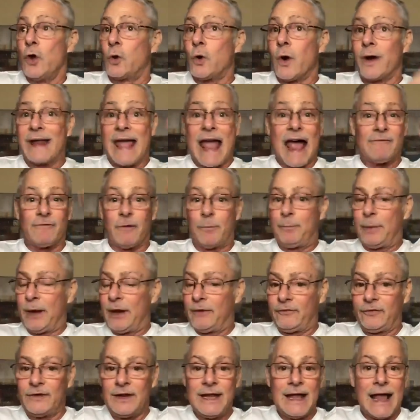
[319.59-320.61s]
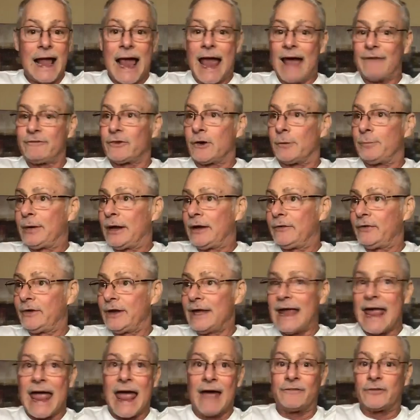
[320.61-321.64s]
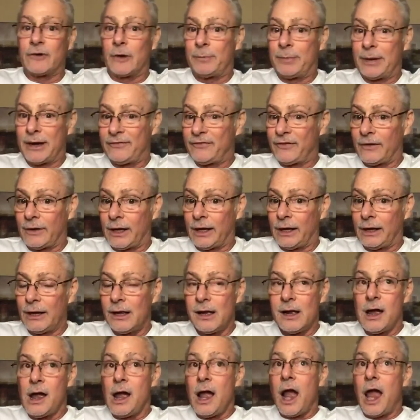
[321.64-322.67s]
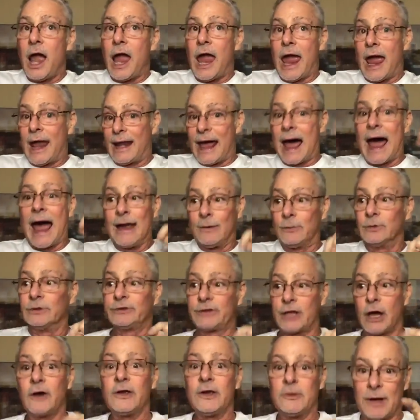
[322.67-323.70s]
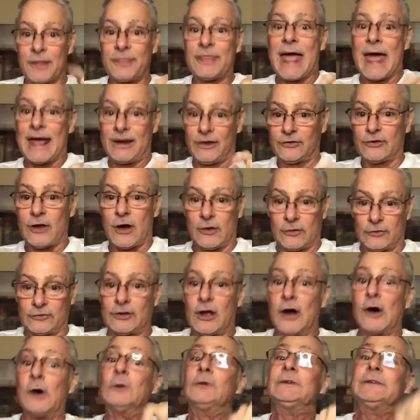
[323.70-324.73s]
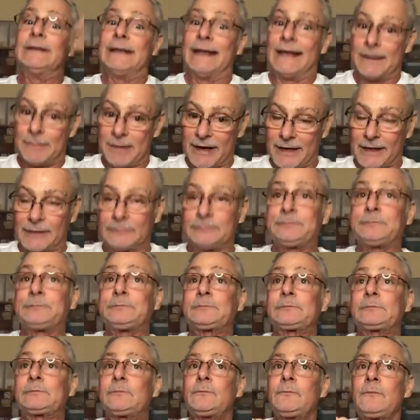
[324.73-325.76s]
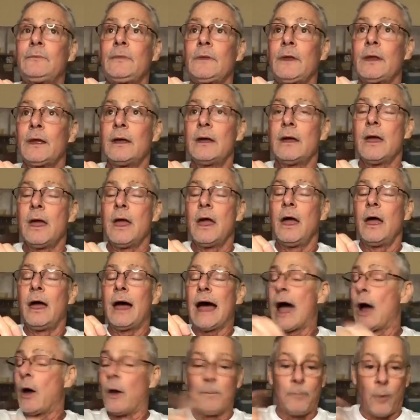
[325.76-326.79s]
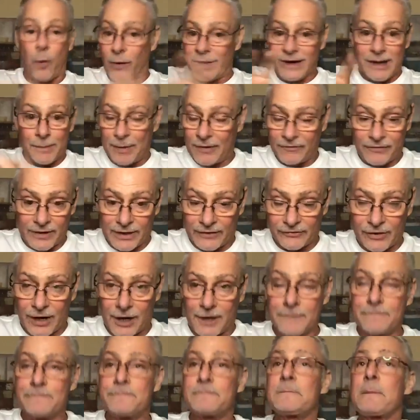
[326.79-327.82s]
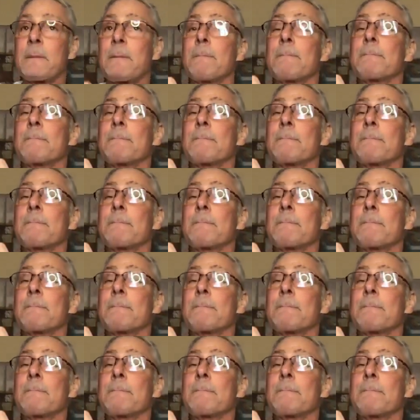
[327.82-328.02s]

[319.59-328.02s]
You're going to have epiphany after epiphany after epiphany. And I will tell you what that is also in a minute, how important epiphanies are.